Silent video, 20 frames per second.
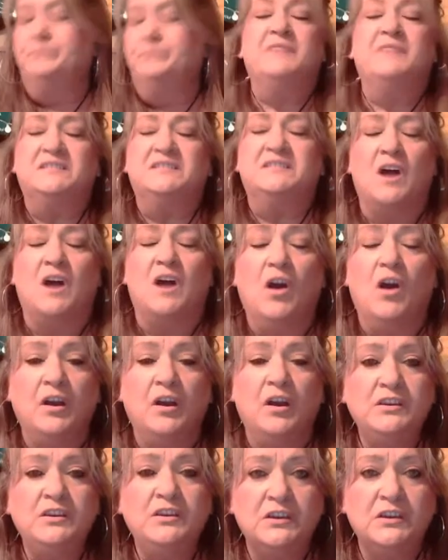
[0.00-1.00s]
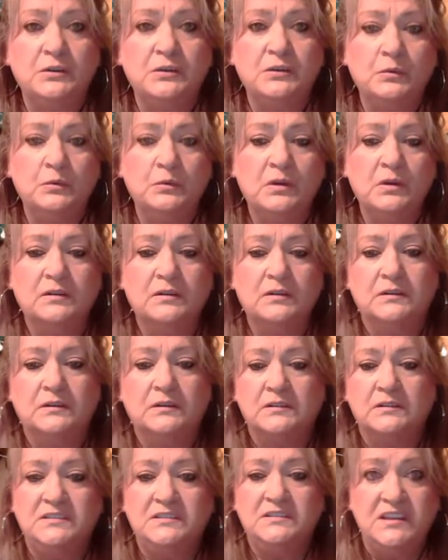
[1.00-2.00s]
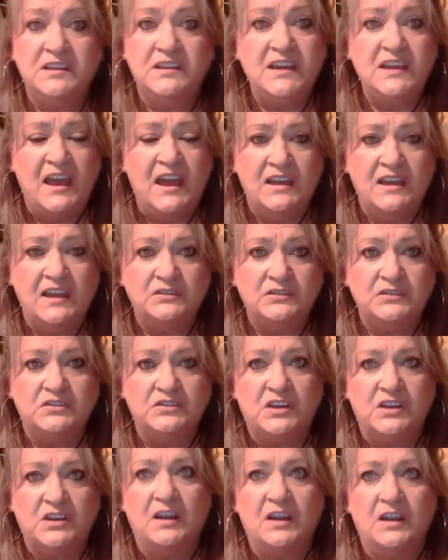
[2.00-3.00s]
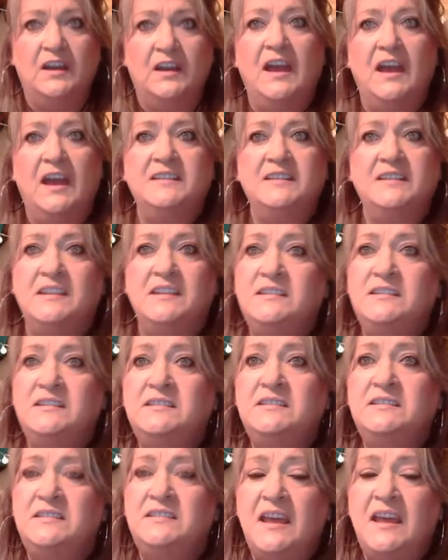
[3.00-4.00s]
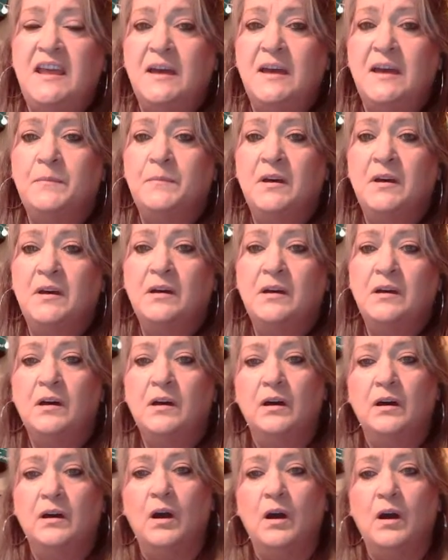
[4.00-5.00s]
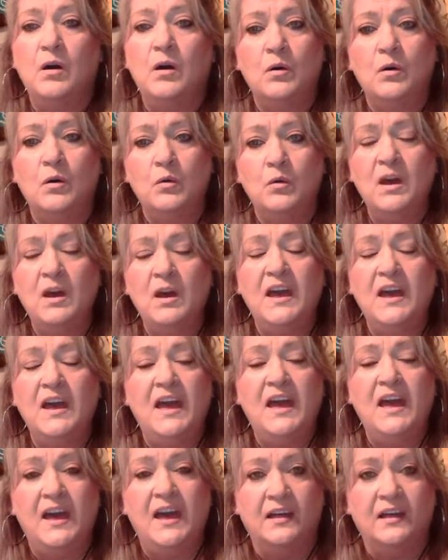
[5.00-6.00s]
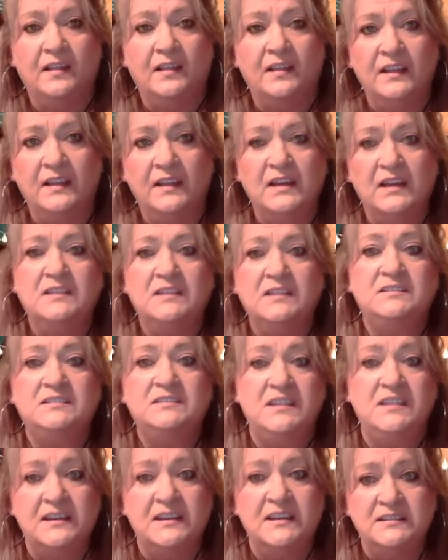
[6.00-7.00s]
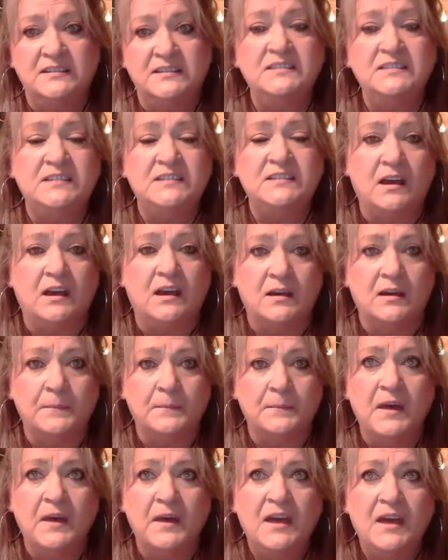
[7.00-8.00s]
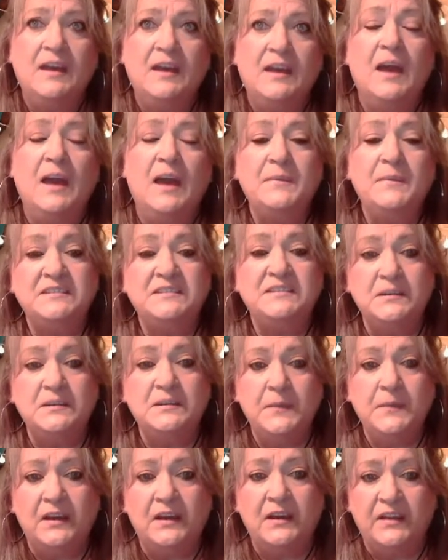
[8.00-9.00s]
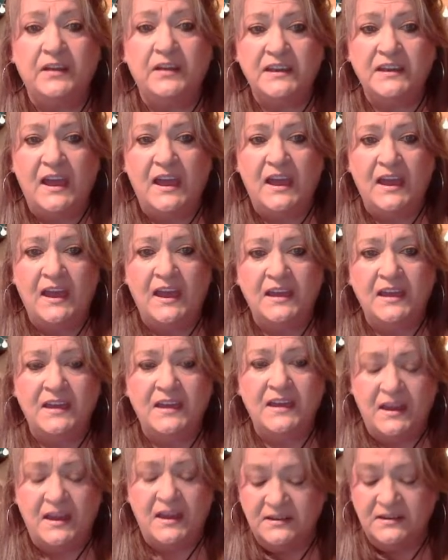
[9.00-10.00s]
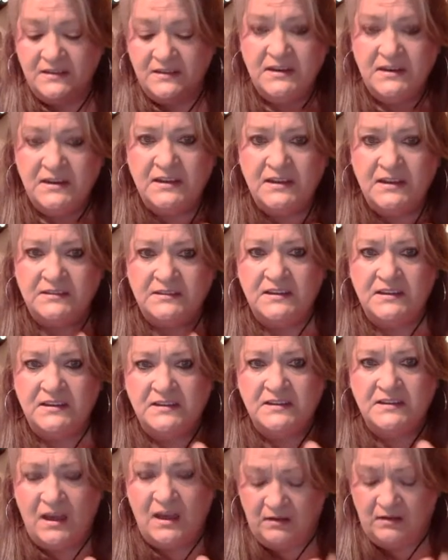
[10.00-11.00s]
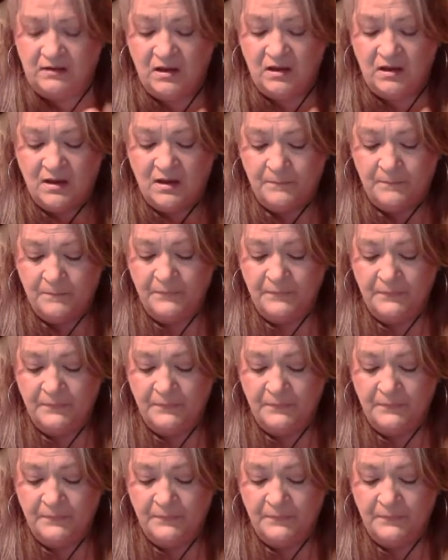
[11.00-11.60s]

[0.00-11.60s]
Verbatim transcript: that's R U T H S as in Sam O L T as in Tom M as in Mary A N as in Nancy.com.